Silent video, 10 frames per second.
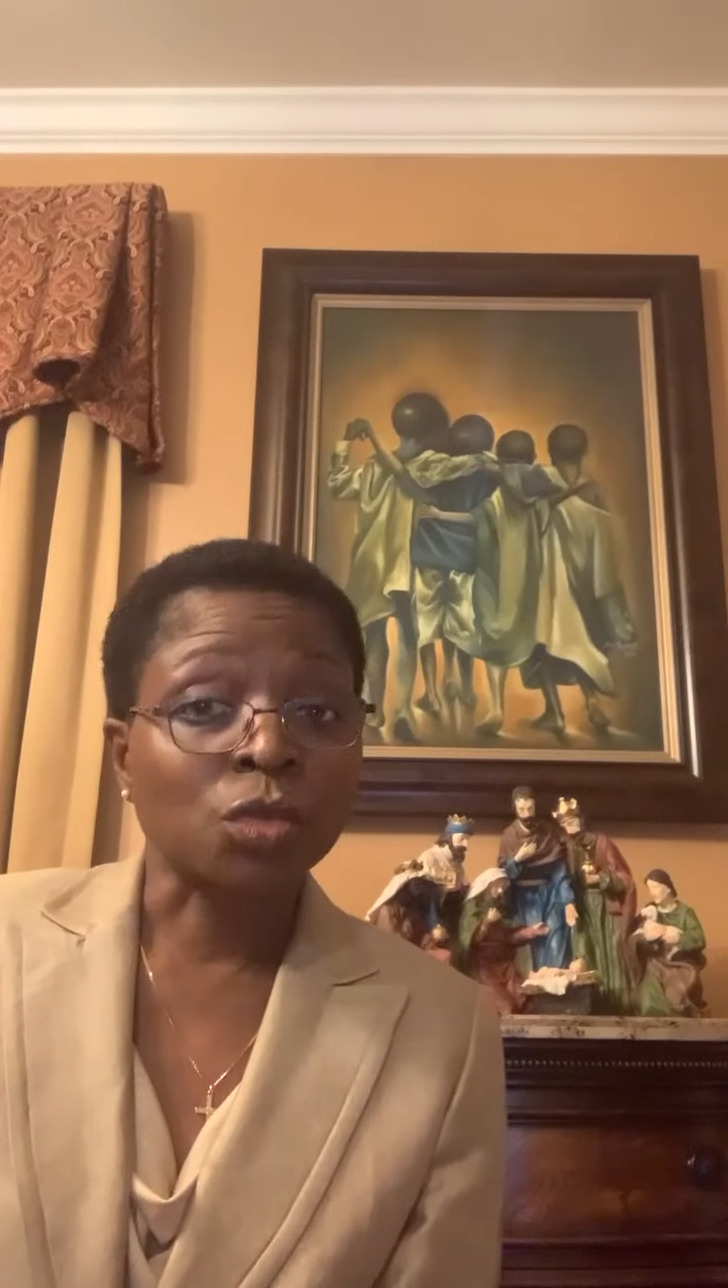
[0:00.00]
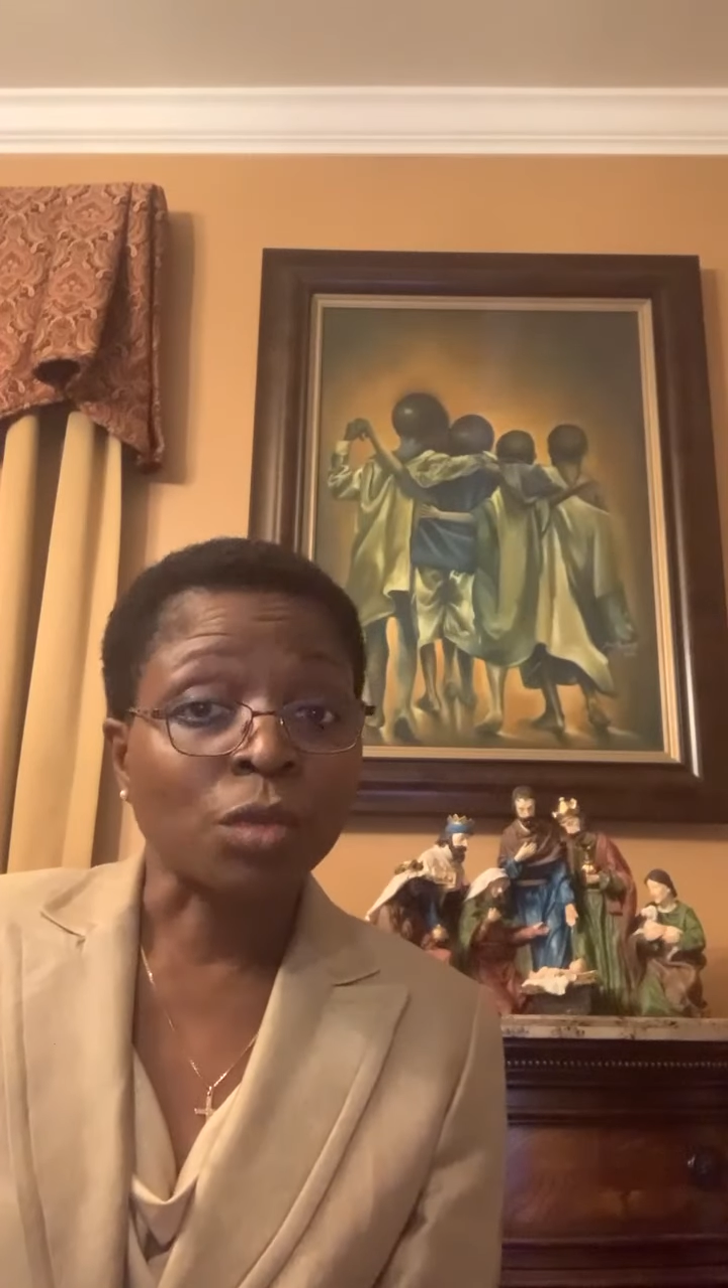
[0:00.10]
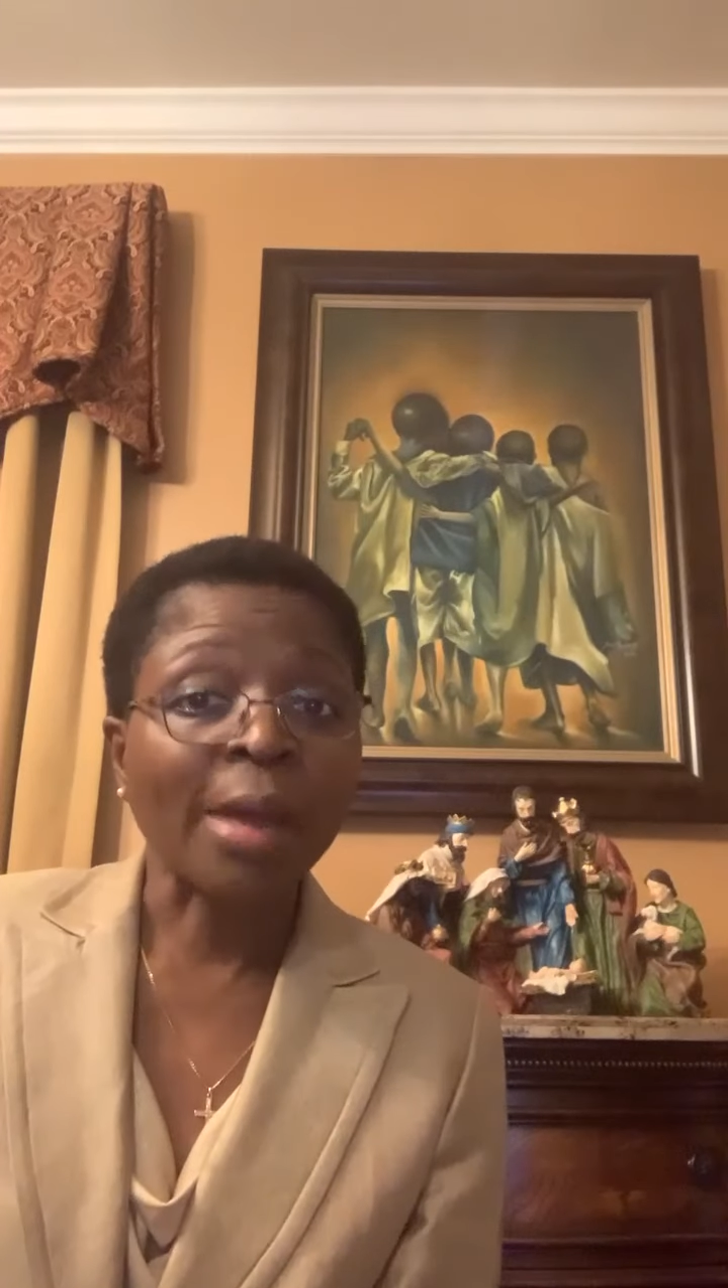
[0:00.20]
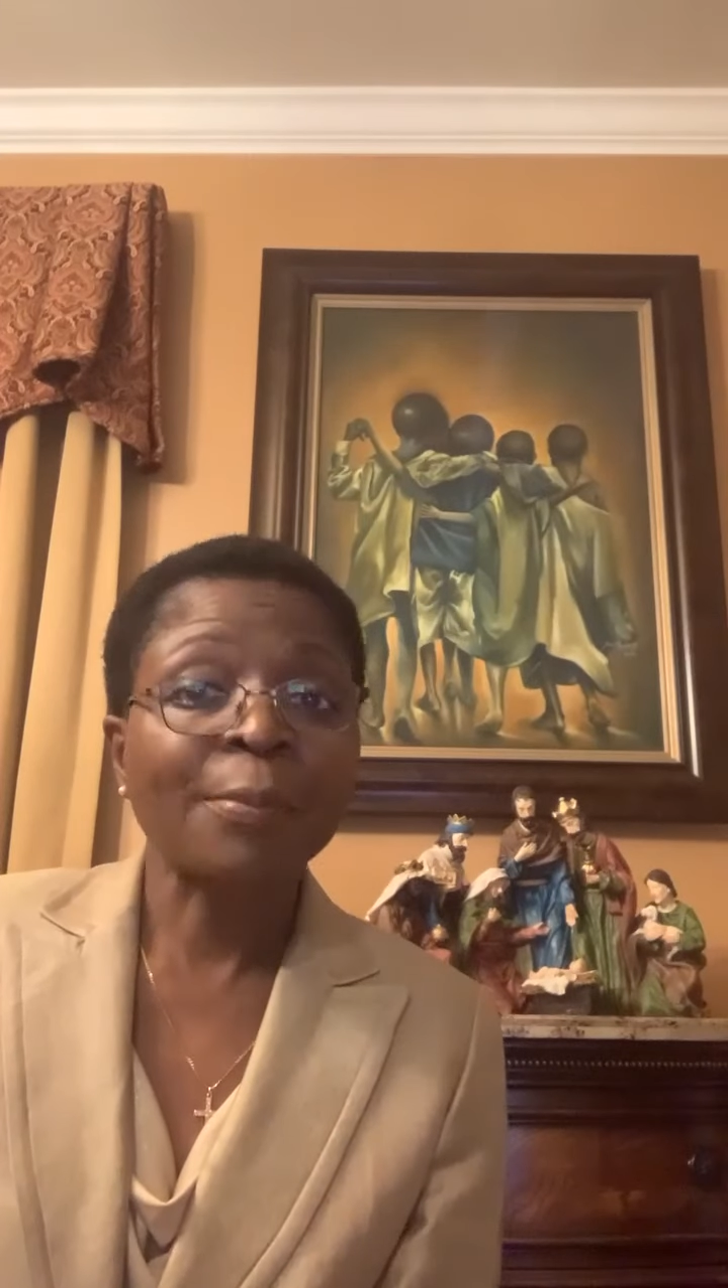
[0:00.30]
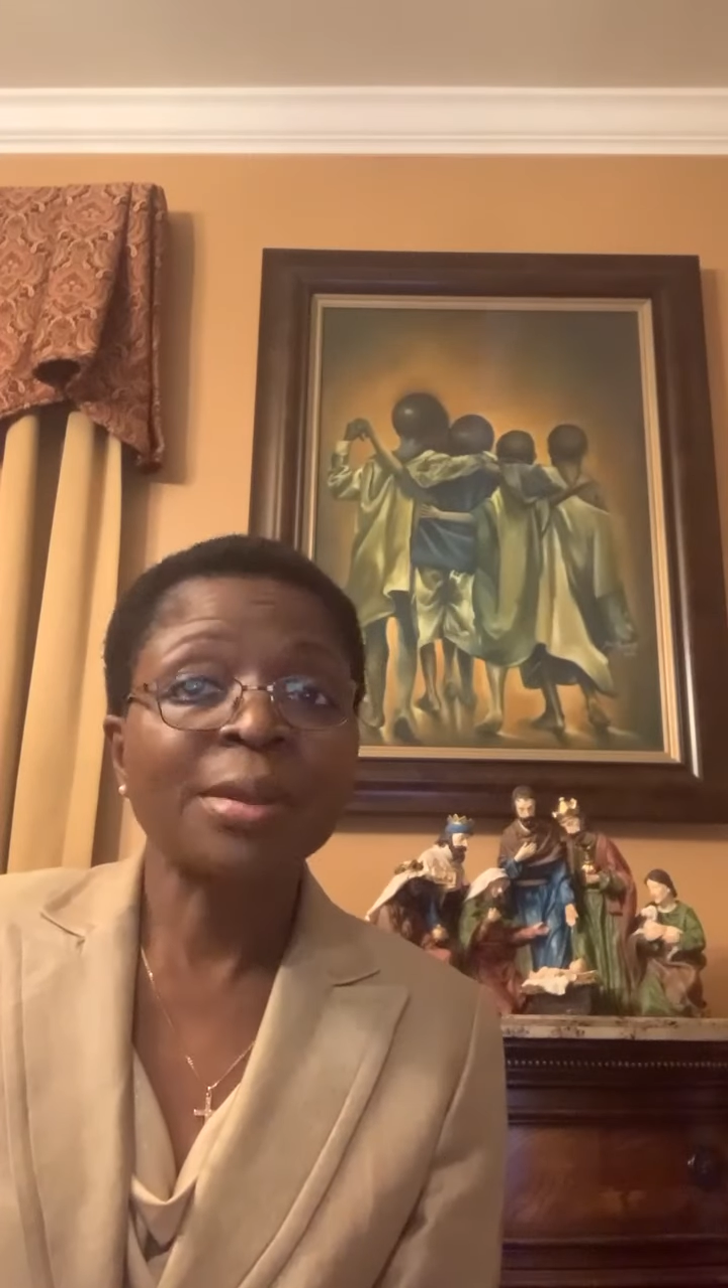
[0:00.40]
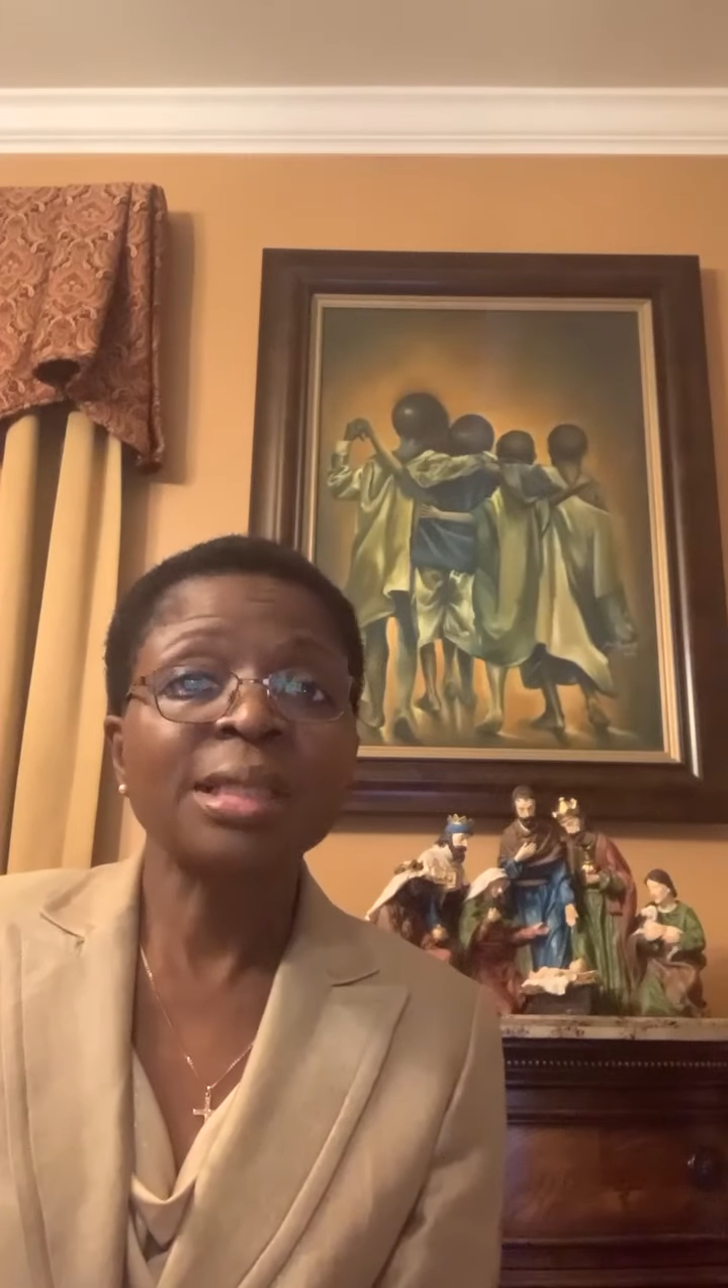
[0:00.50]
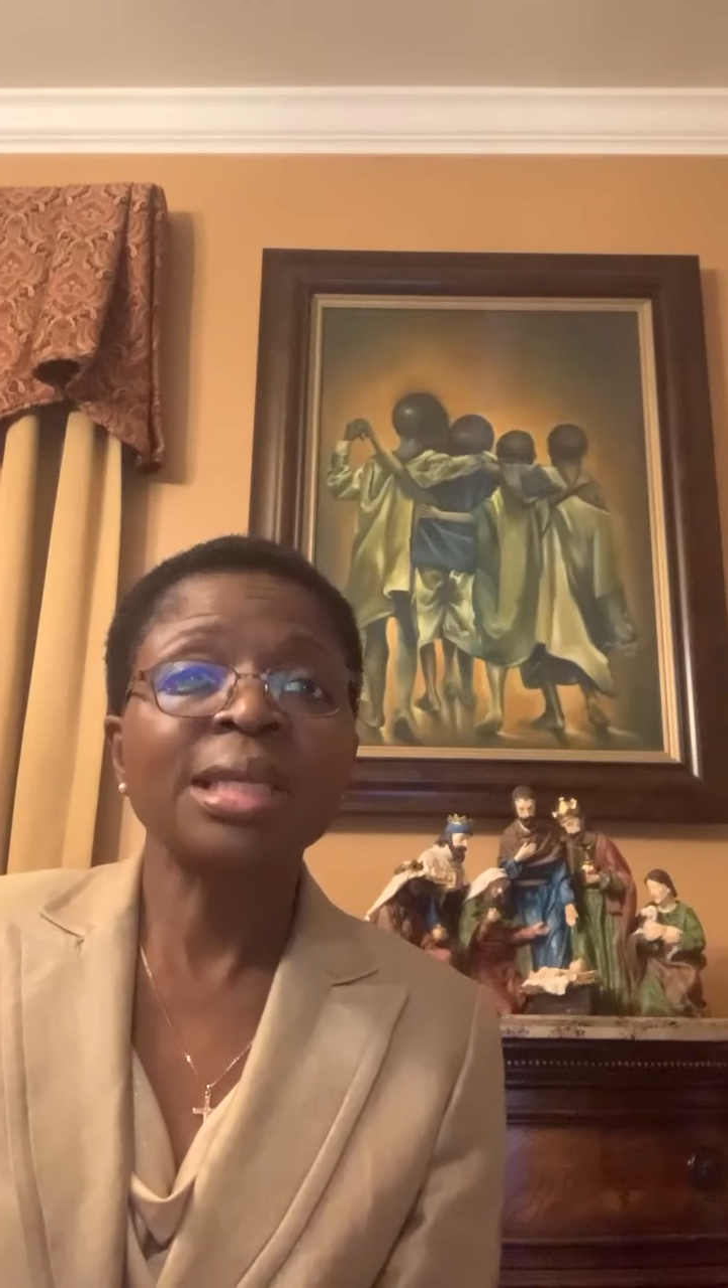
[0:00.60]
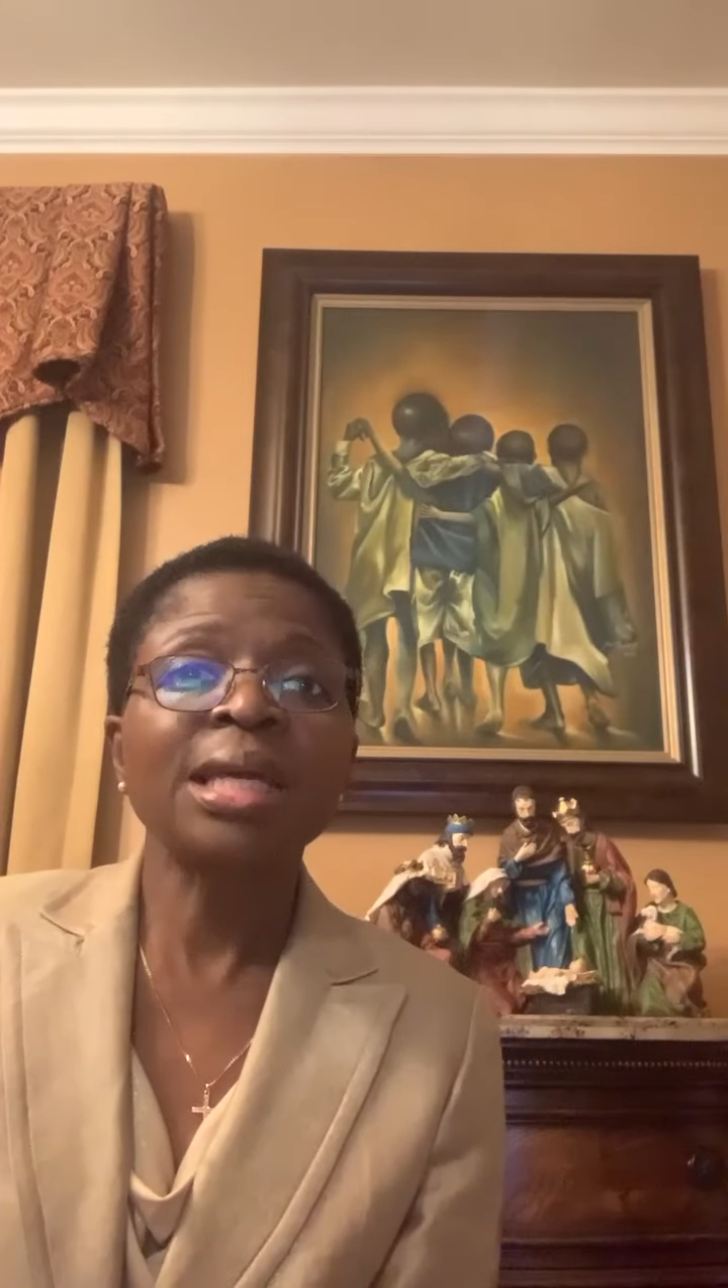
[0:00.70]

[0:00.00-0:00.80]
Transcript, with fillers: rapidly